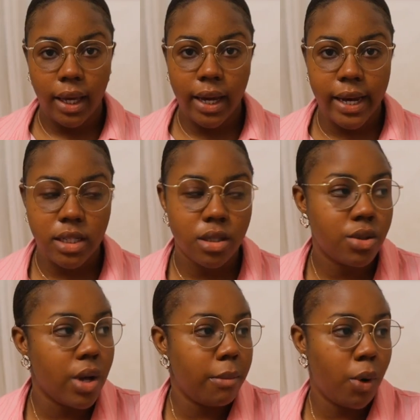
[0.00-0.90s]
hey guys
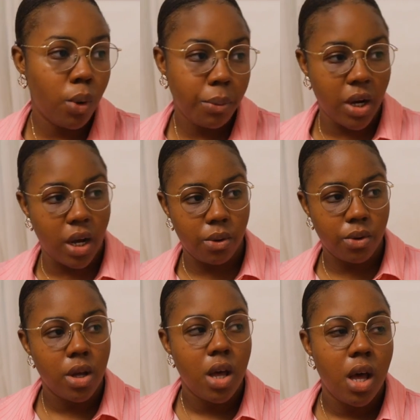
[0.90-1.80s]
so i'm home now
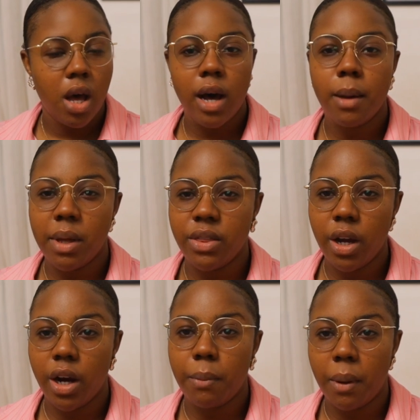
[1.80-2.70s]
um, i
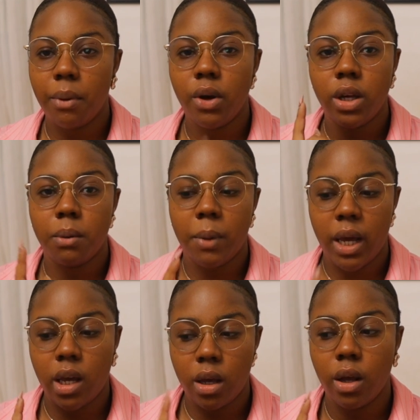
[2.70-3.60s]
think i remember in
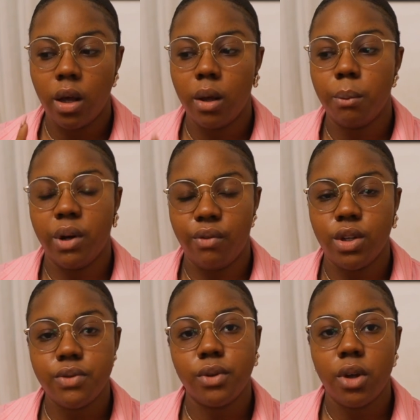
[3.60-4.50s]
my
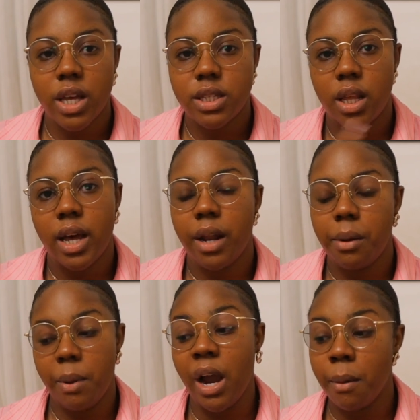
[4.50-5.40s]
previous vlog i said i had
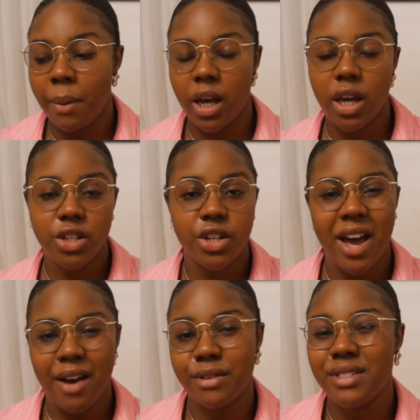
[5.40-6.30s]
a pr package i
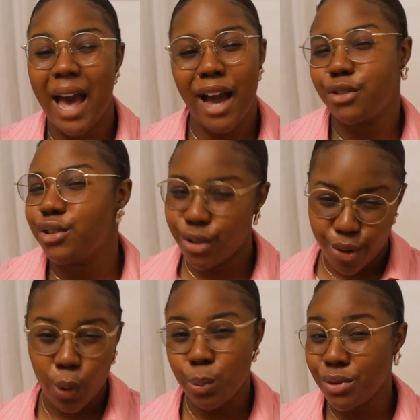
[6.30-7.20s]
haven't actually
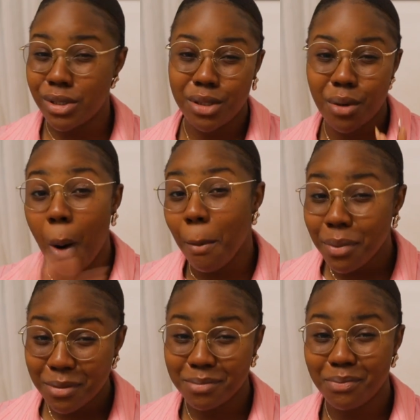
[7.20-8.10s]
opened it up
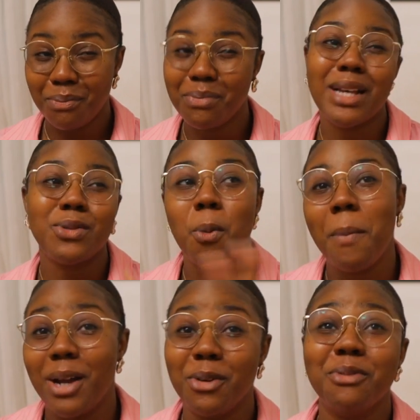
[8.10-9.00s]
that's so
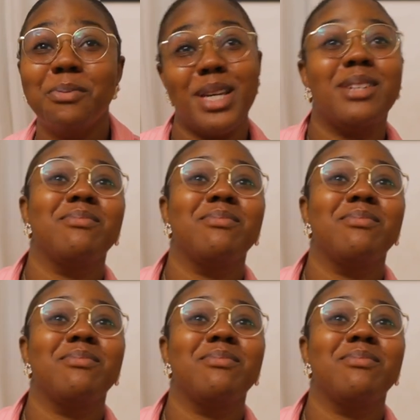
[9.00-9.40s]
bad of me